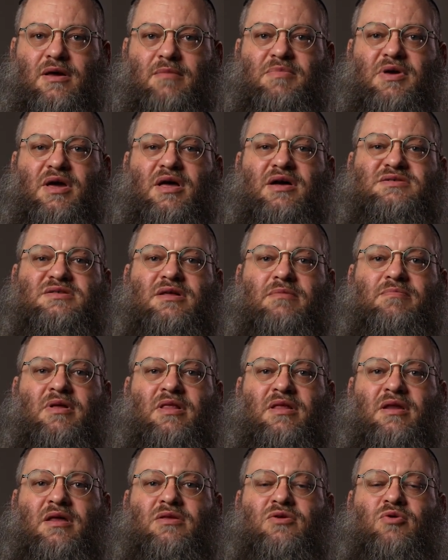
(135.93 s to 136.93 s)
because the
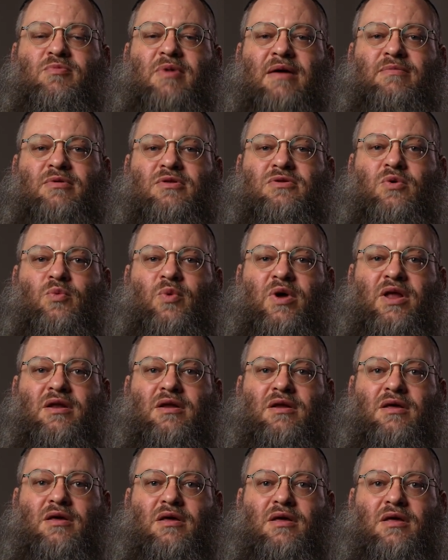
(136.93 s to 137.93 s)
ability to be able to
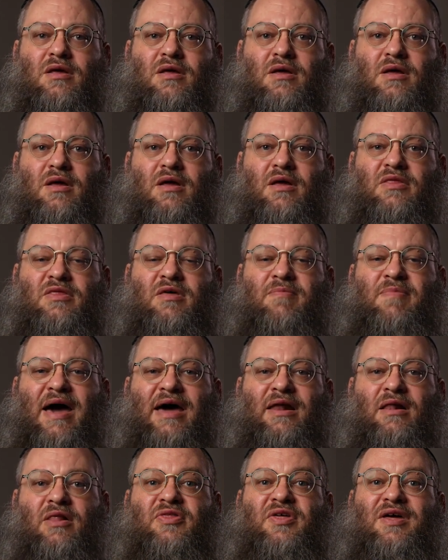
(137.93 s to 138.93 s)
win the
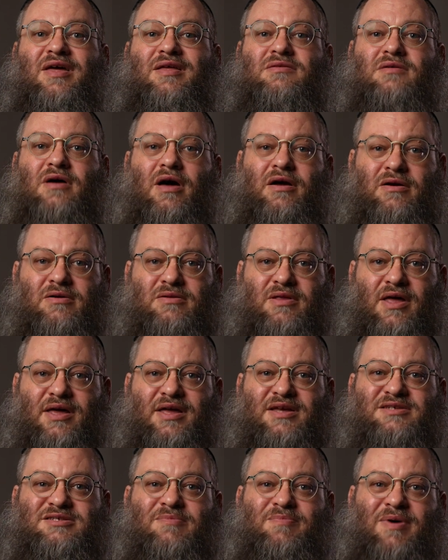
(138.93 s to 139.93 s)
battle the entire day
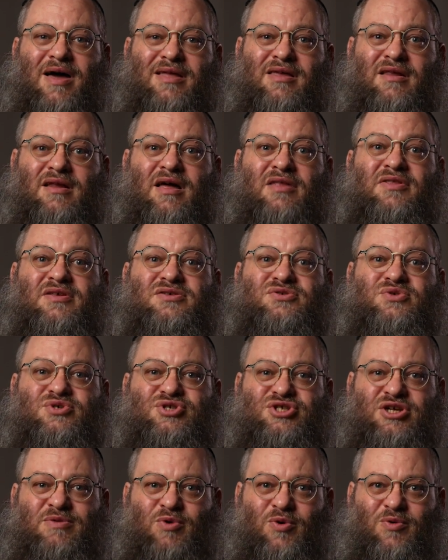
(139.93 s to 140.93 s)
is dependent on this
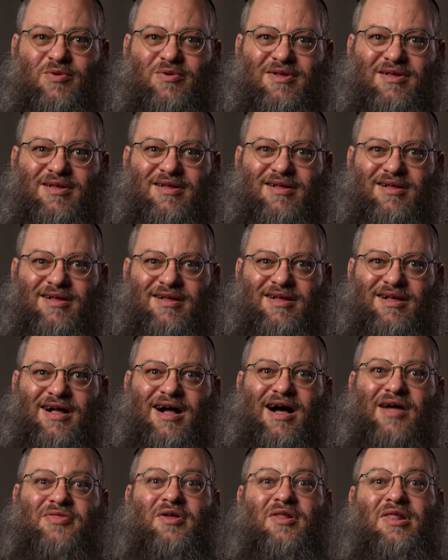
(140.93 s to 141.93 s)
reshimu,
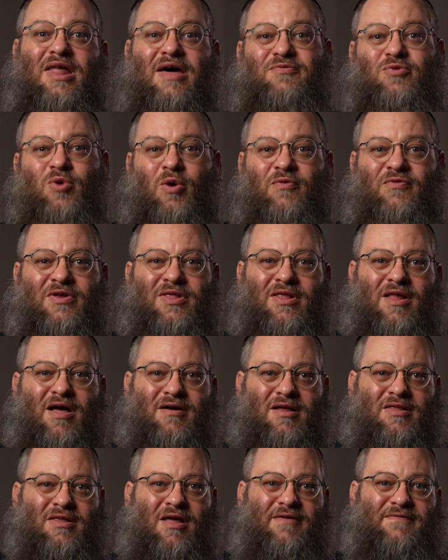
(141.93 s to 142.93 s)
on the leftover
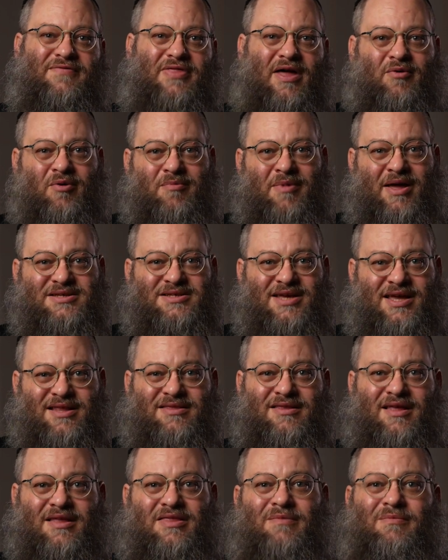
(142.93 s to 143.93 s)
lo love that remains
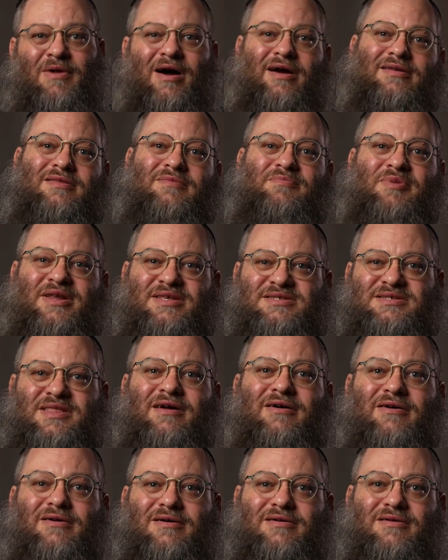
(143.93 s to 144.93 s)
hidden in the mind, but it's
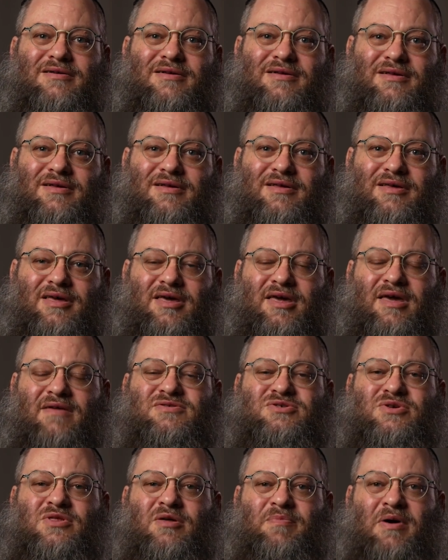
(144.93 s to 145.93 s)
there. It
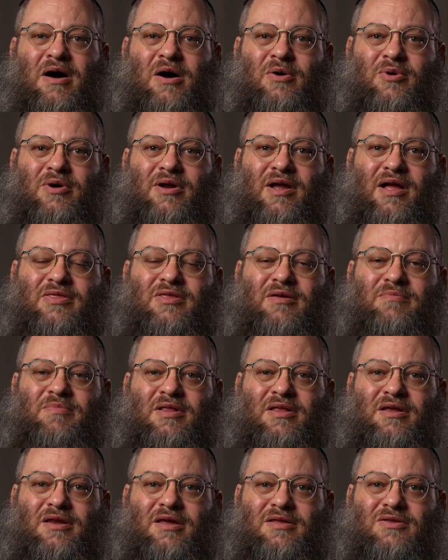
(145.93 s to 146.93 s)
gives you the power and the
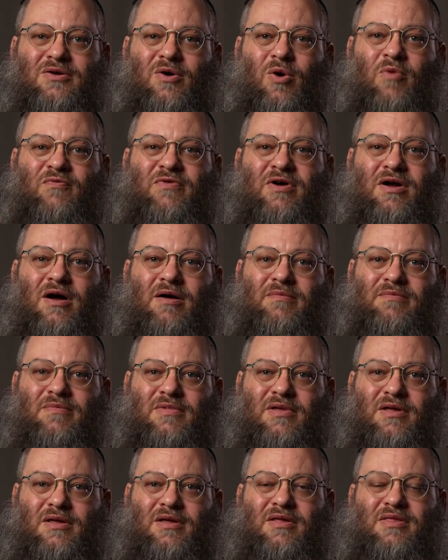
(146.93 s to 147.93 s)
ability to
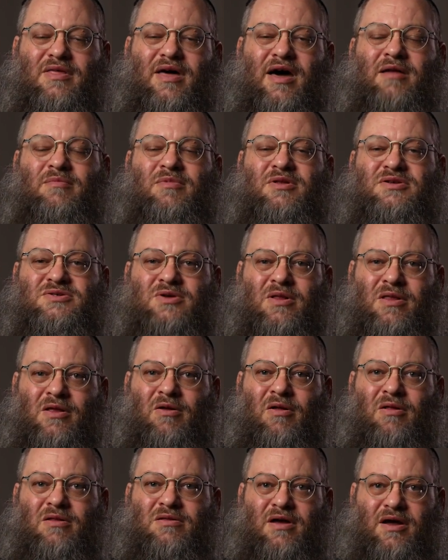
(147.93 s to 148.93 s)
overcome the animal soul at
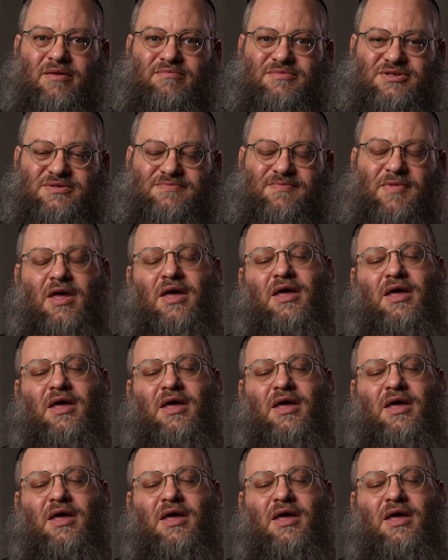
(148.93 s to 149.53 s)
all times.